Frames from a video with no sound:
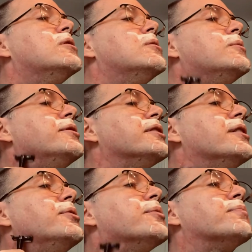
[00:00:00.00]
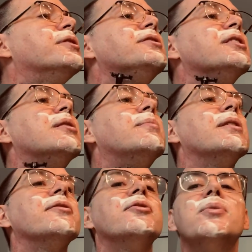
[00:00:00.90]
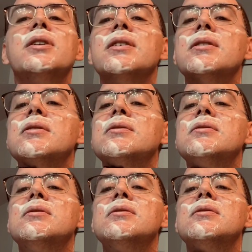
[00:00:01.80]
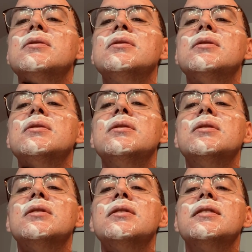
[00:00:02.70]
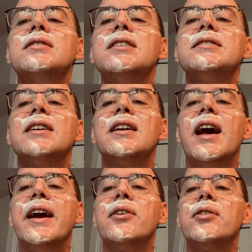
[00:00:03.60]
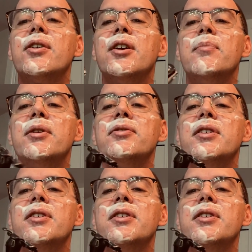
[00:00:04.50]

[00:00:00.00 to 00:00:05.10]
One thing I do appreciate about the twig is it's got that angle already built